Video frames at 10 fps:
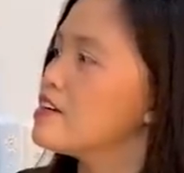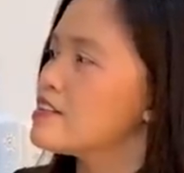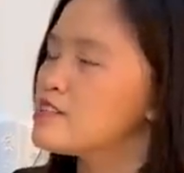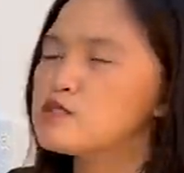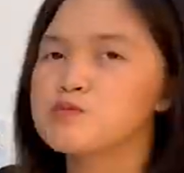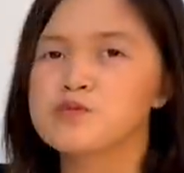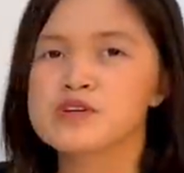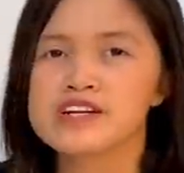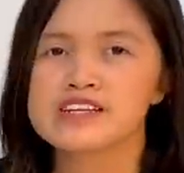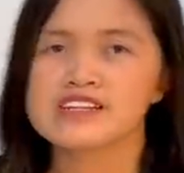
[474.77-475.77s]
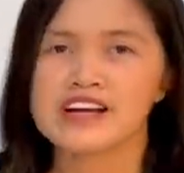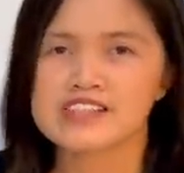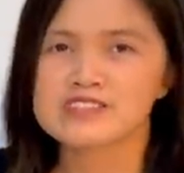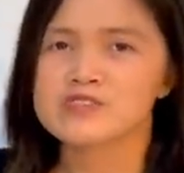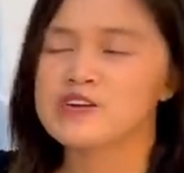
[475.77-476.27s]
it is pretty
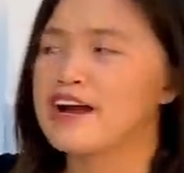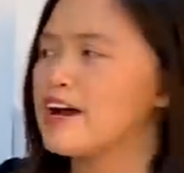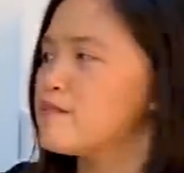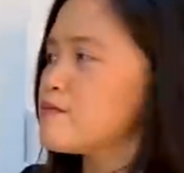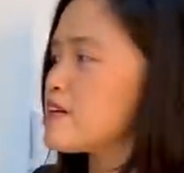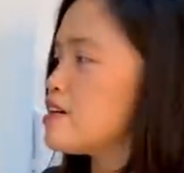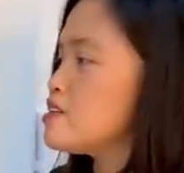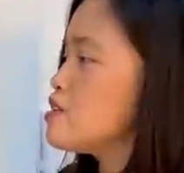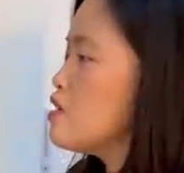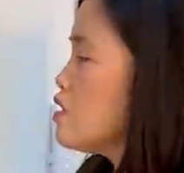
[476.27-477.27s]
nice to have because